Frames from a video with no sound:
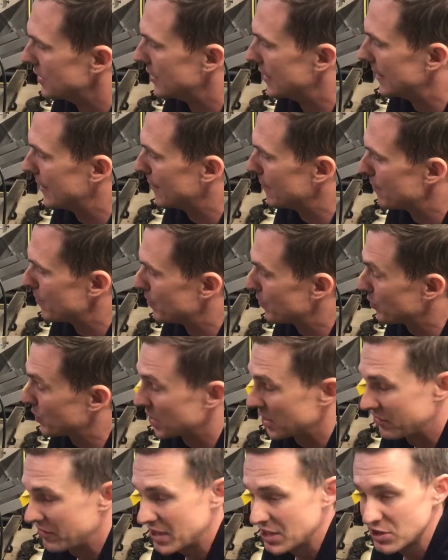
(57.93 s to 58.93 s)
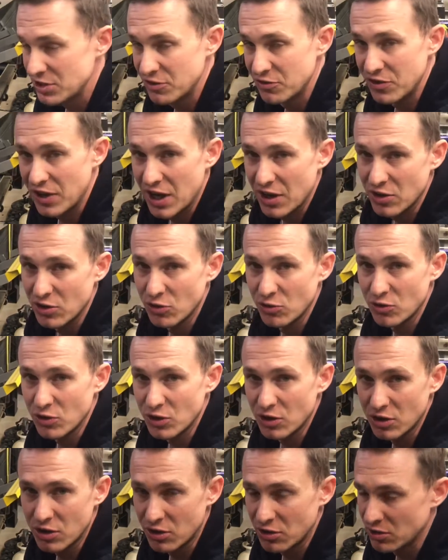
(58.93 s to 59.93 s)
Um, but I've actually found
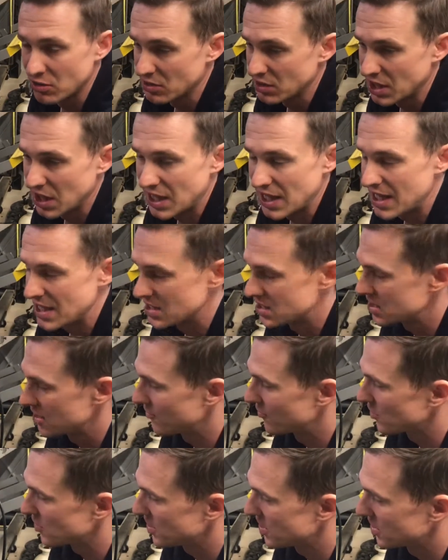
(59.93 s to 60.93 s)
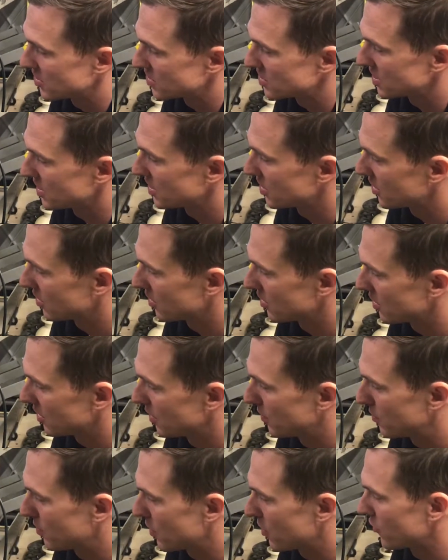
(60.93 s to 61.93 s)
over the last several years that they're a
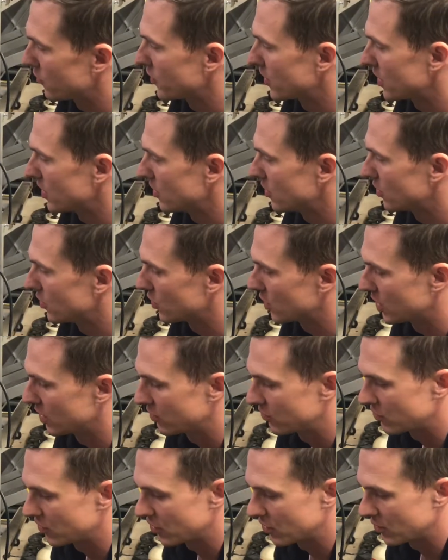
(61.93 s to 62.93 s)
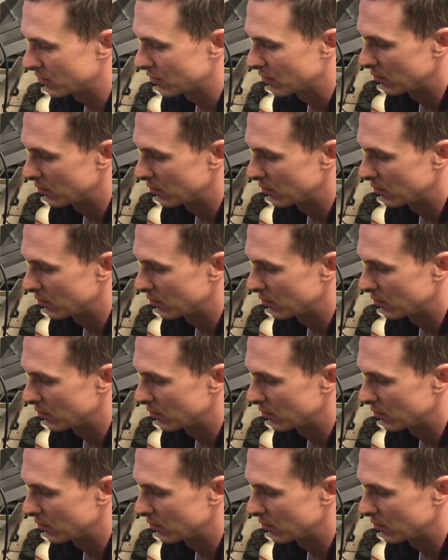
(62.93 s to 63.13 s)
perfect grit for